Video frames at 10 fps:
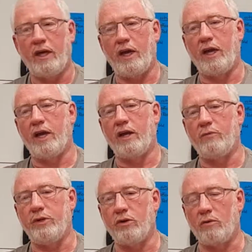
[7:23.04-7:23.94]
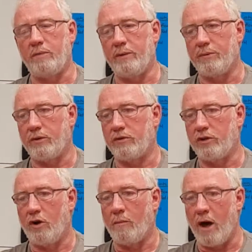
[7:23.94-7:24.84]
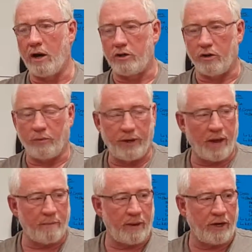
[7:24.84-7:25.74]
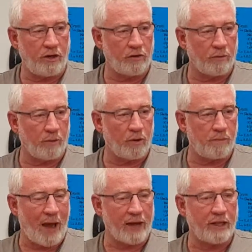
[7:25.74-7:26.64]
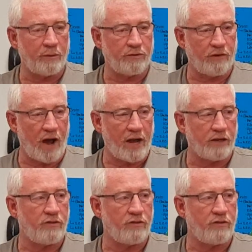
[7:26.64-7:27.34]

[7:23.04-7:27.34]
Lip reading: And we told people to go monitor, and we got many good reports back that it was fine,